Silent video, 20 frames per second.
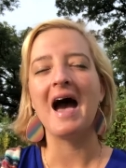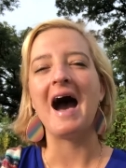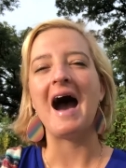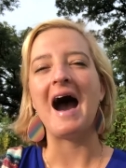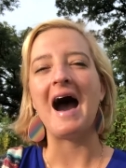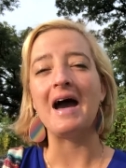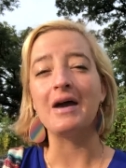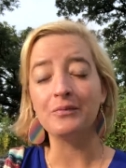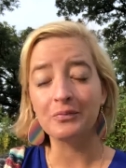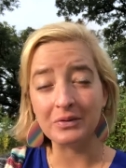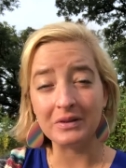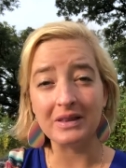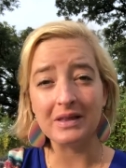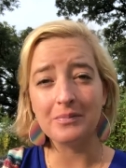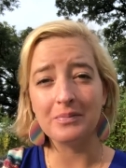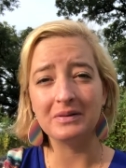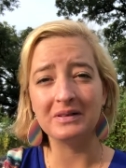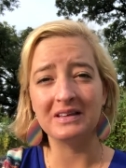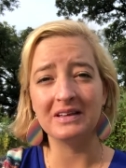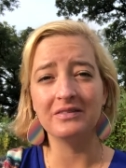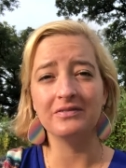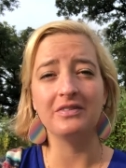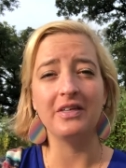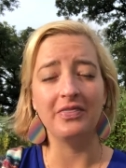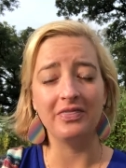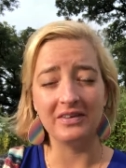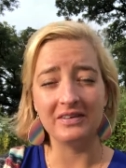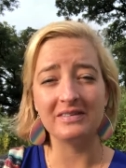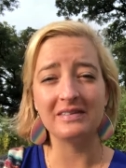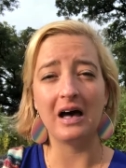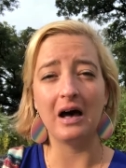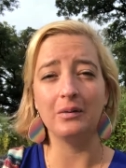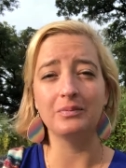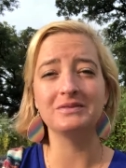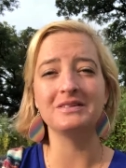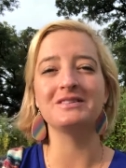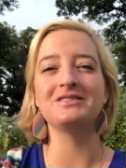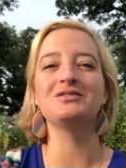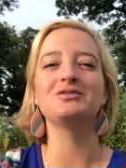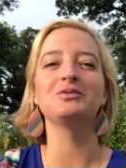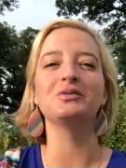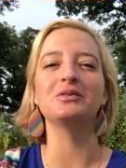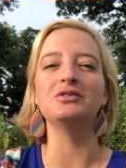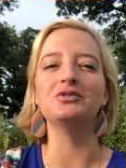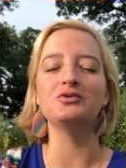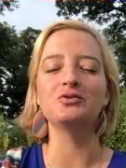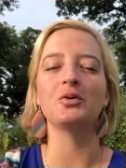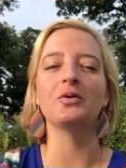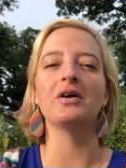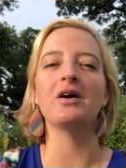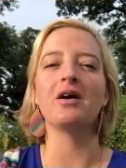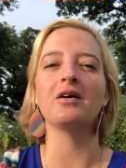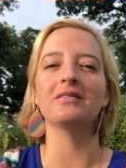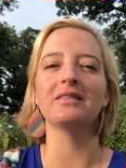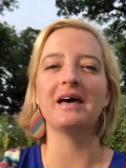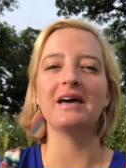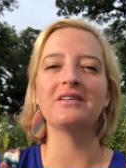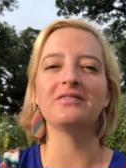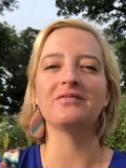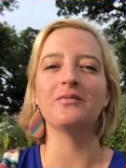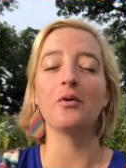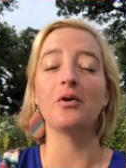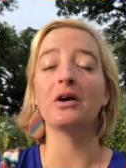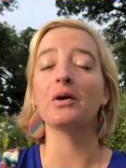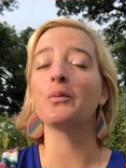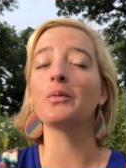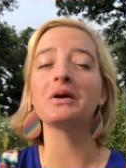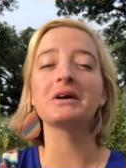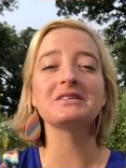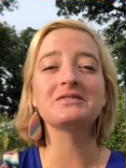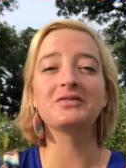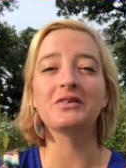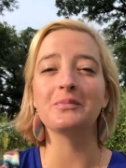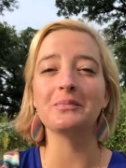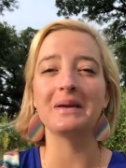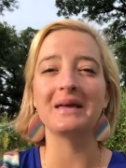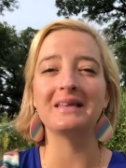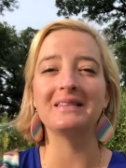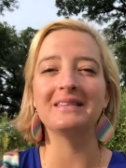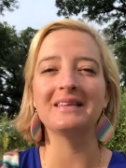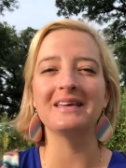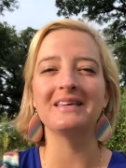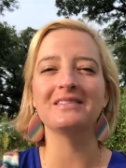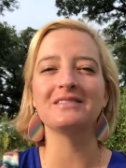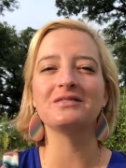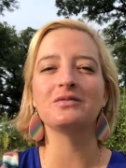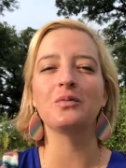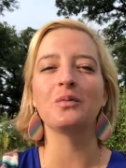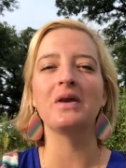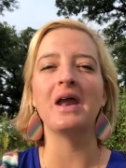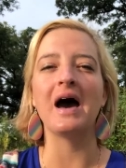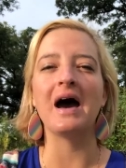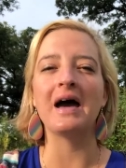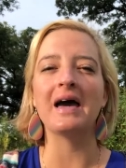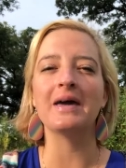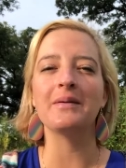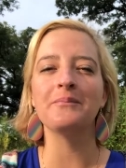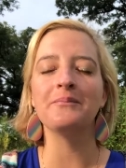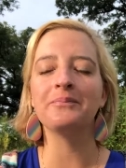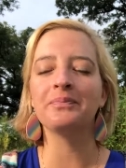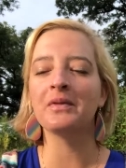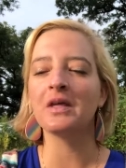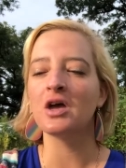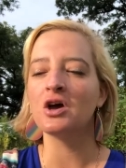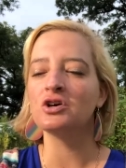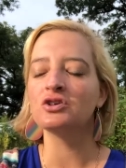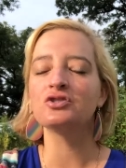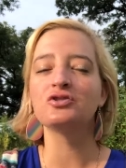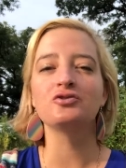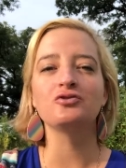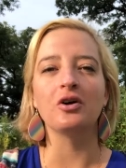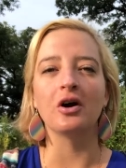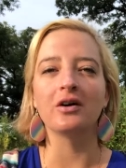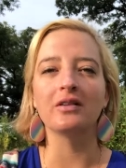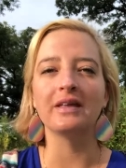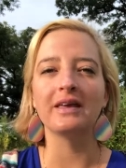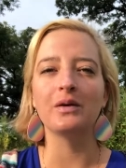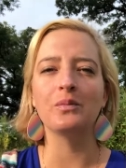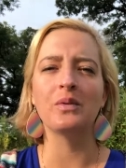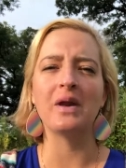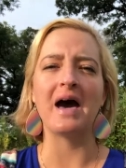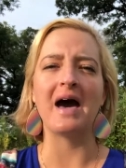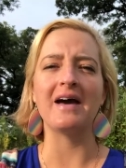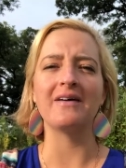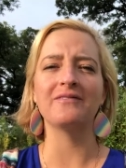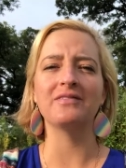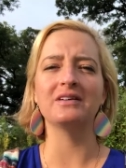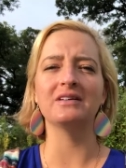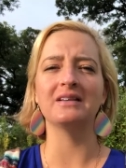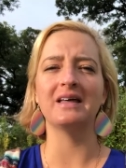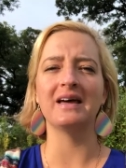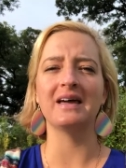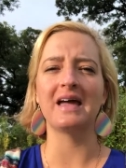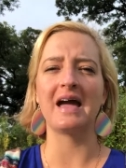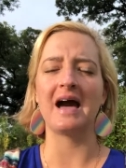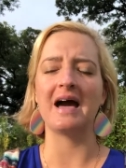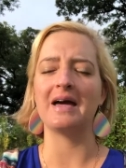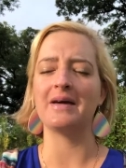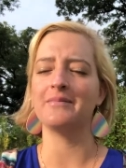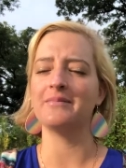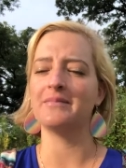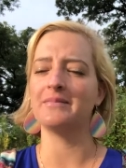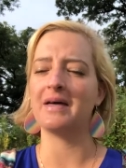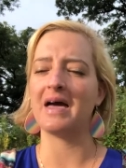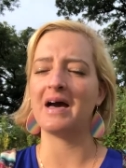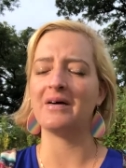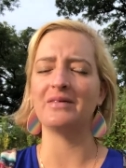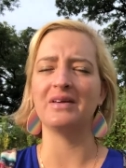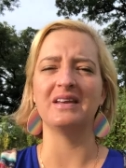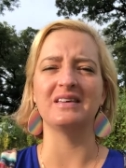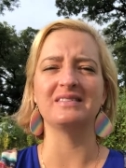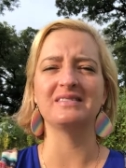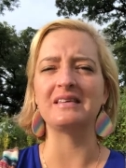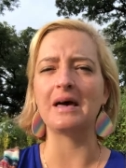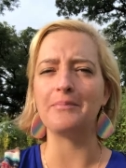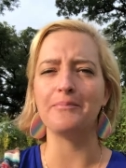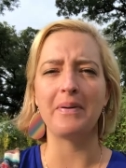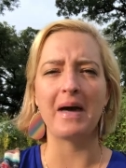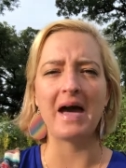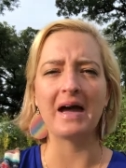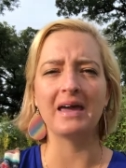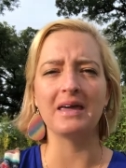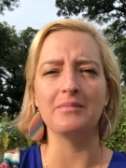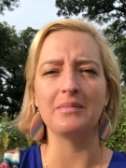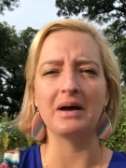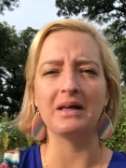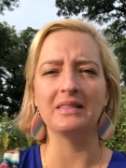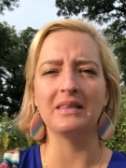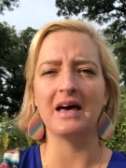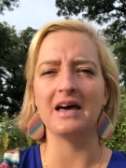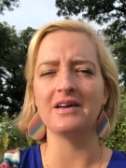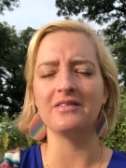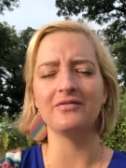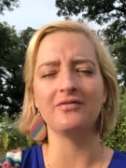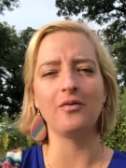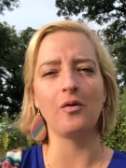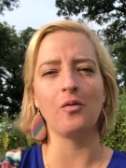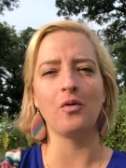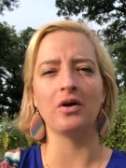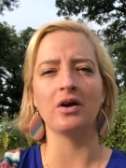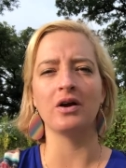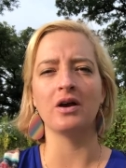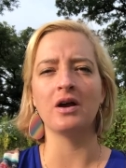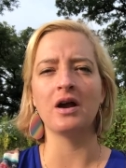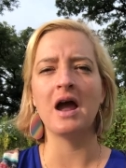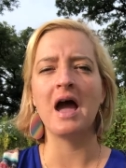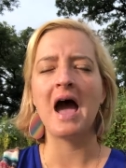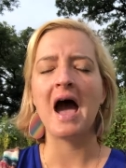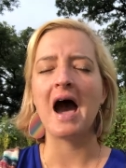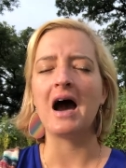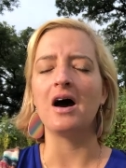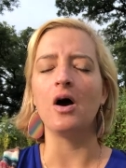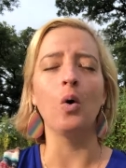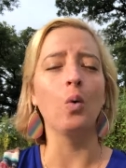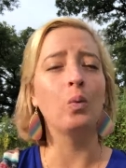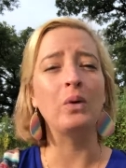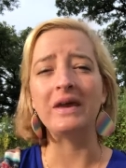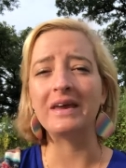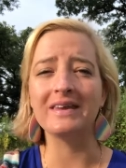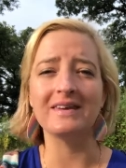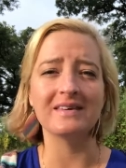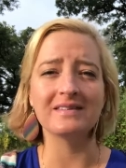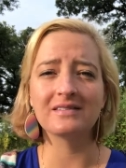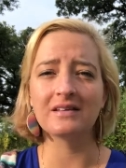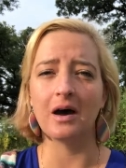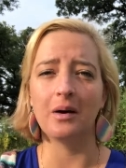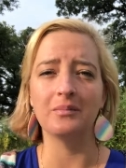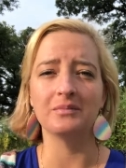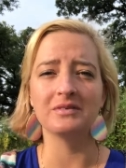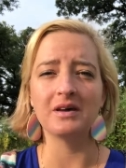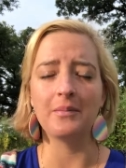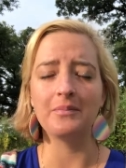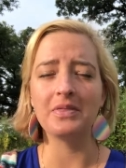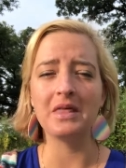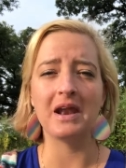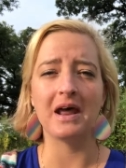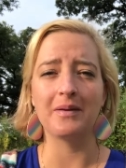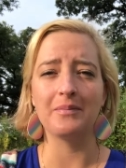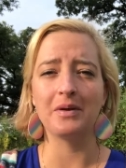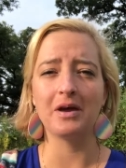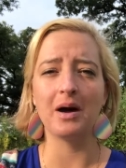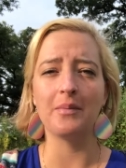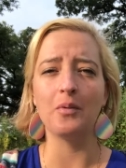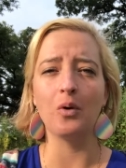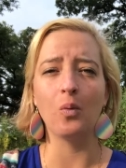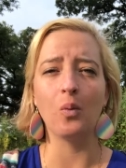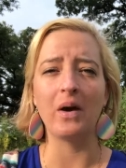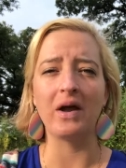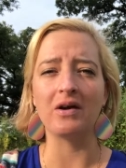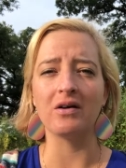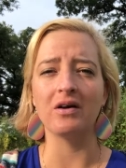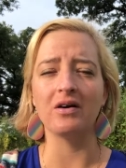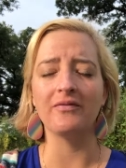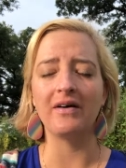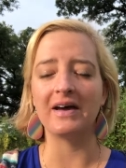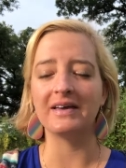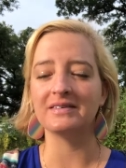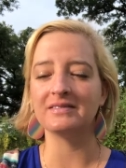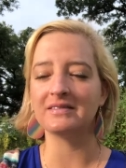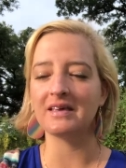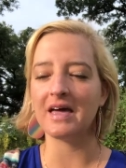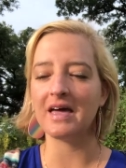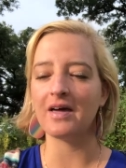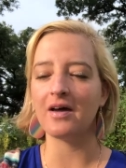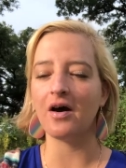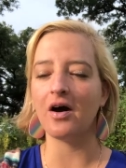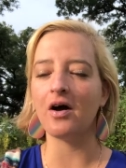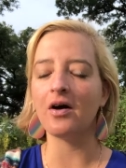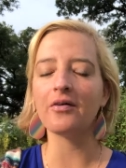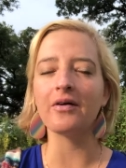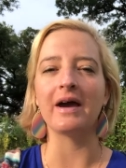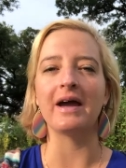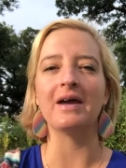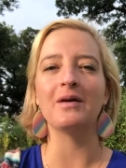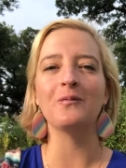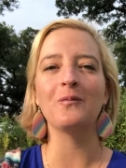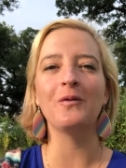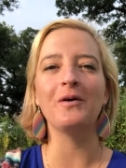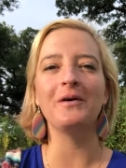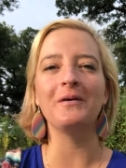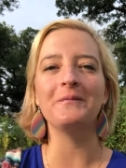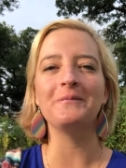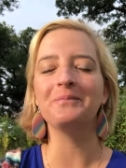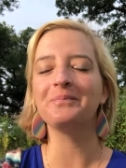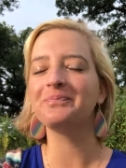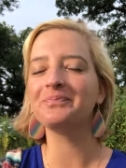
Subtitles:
I really believe that this helps us to enjoy our life more. It works for me at least. When I'm struggling, when I feel like I'm having a setback in my life or a weakness comes up that I become aware of, I say, all right, well,